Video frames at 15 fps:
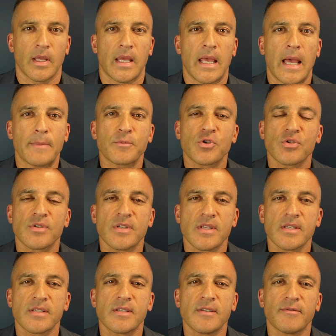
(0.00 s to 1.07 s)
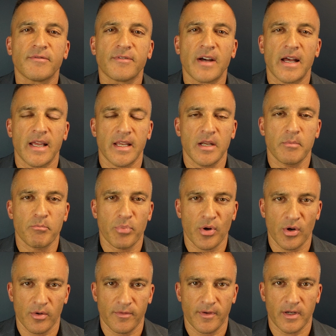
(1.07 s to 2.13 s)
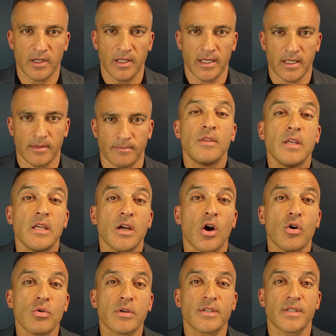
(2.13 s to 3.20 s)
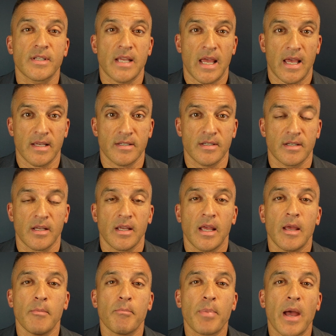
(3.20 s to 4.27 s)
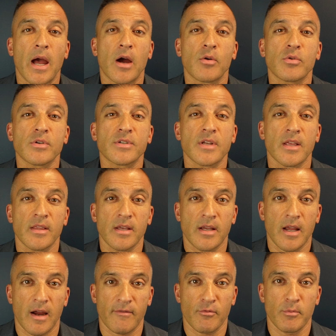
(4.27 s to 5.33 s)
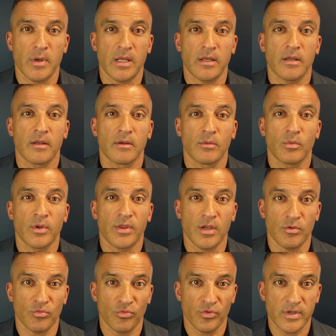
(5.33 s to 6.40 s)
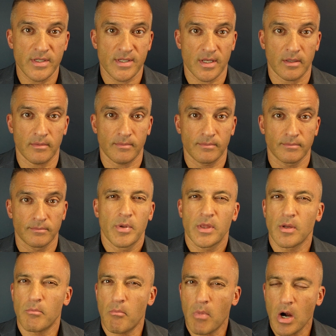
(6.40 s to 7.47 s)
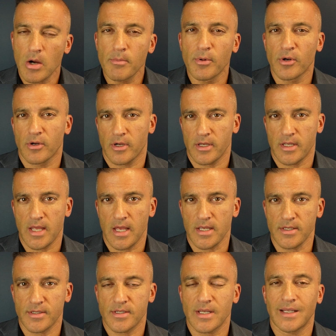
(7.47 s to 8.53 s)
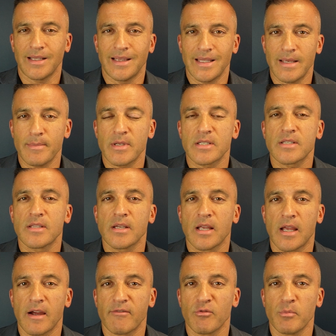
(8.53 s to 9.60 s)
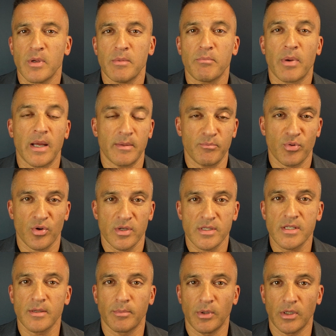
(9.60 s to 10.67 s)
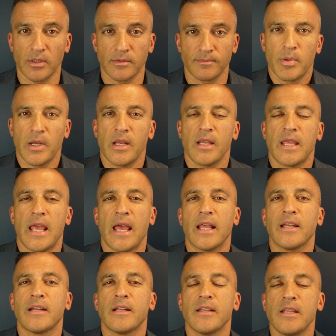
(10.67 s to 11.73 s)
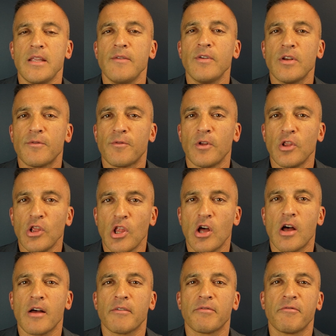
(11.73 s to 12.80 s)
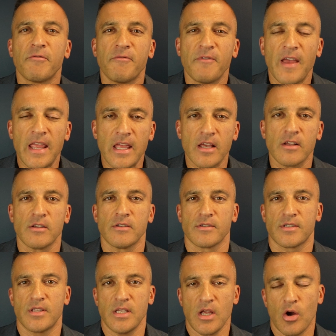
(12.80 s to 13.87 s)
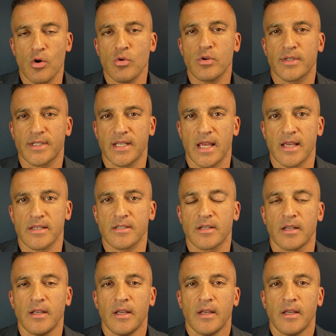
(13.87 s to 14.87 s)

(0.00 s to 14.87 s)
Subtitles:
captures this divide perfectly. The Oakes test empowers the government within reason, but the Marbury case limits the government by principle. But in Canada, even if a law fails the Oakes test,